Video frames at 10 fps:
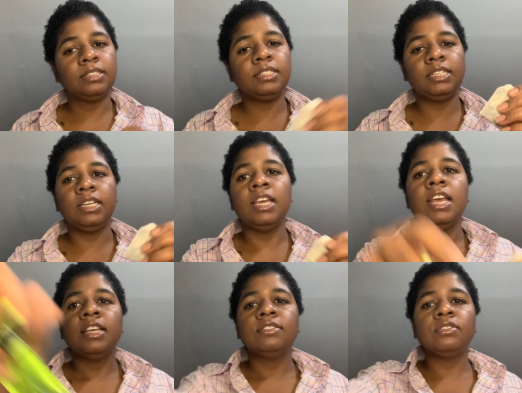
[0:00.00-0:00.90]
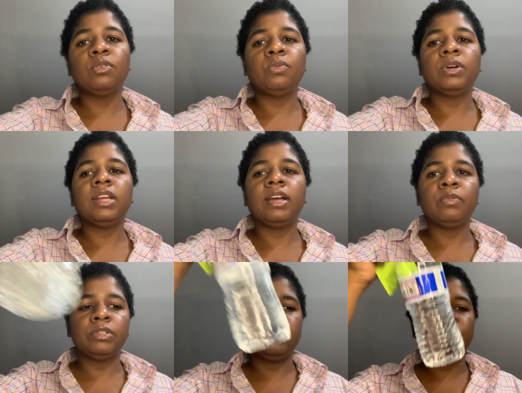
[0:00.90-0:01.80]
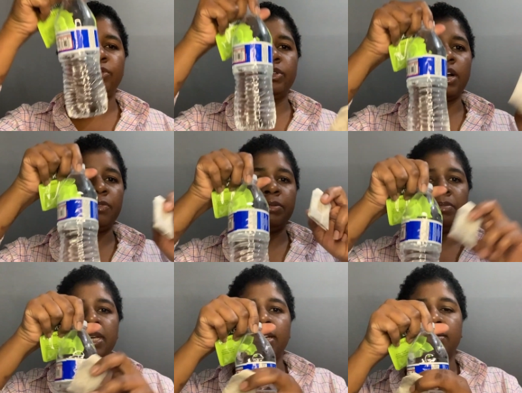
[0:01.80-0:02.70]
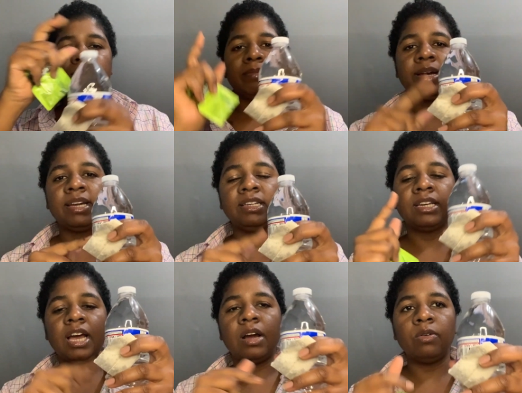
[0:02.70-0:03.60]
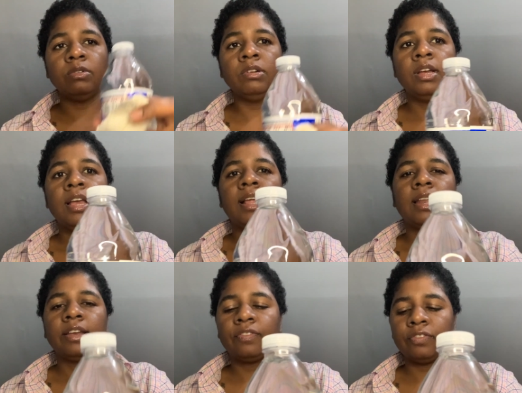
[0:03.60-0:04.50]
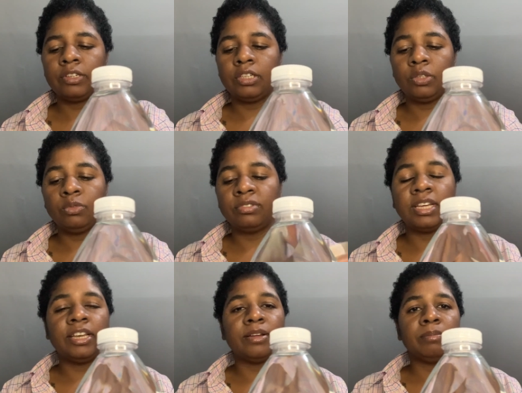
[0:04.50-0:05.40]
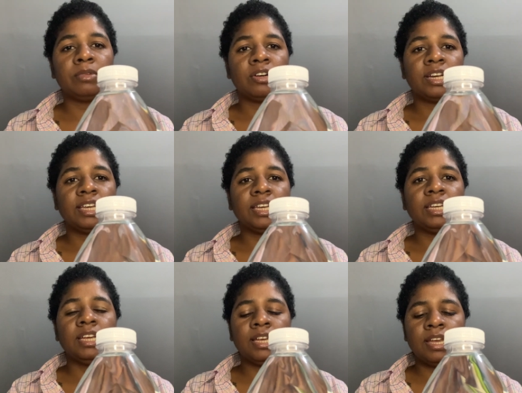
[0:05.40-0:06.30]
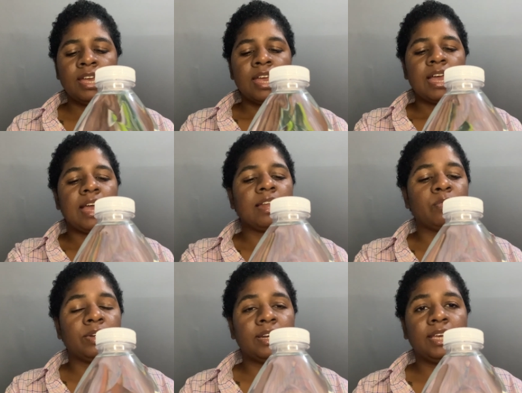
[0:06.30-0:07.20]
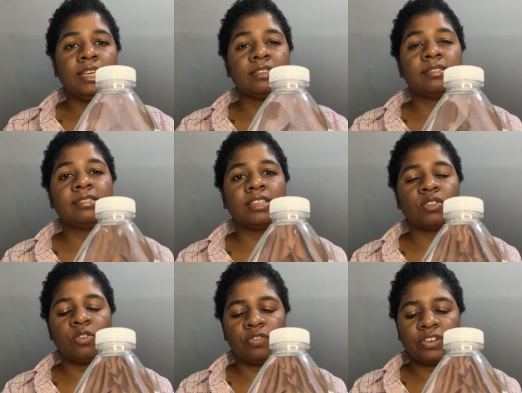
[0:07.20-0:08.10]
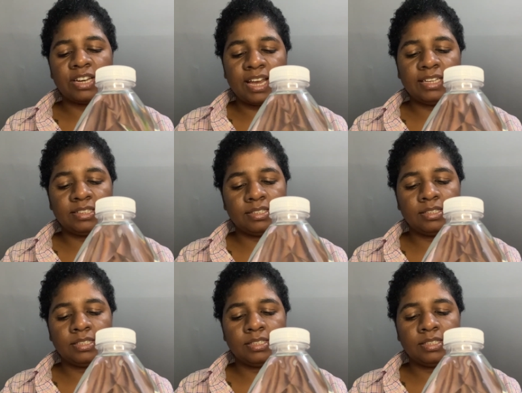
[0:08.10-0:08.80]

tea. So what I will do, I would make mine now, like for use in the morning, and I would let it sit overnight.